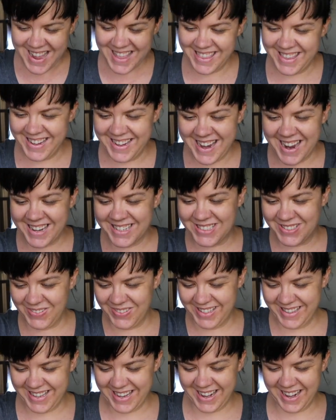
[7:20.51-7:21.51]
The next
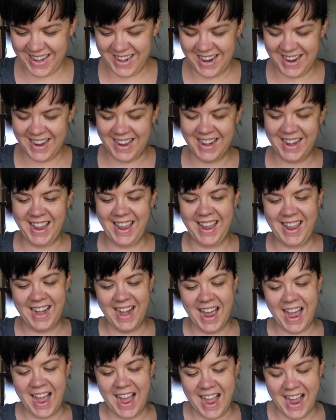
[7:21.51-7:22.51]
one that I got,
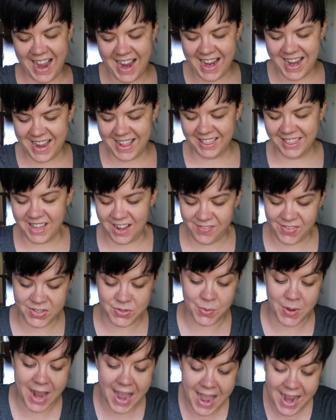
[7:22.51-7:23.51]
and I love
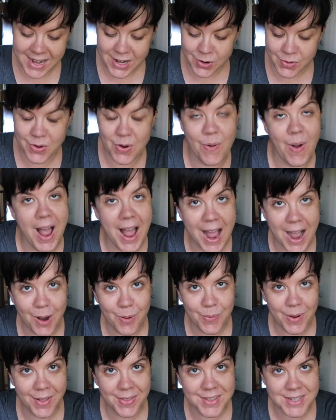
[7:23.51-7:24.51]
this one. I don't know
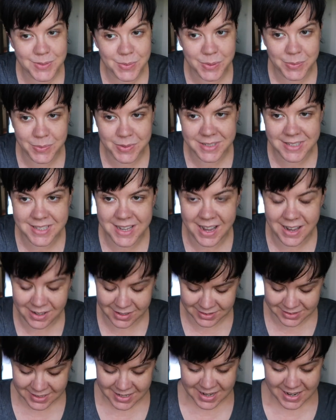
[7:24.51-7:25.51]
how well this one will
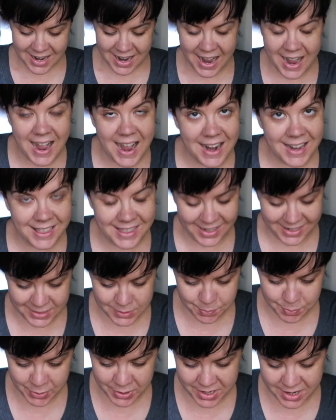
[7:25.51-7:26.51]
sell. I think
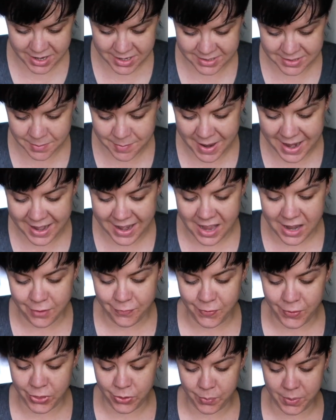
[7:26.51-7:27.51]
it's pretty awesome. I got
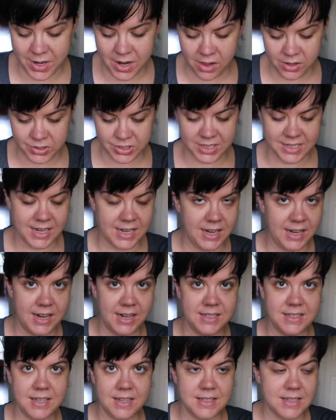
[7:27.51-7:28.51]
it for
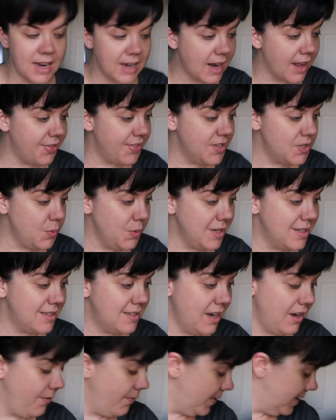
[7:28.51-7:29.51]
$3.99. I got this one at
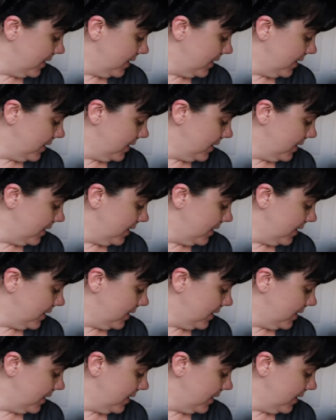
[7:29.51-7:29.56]
St.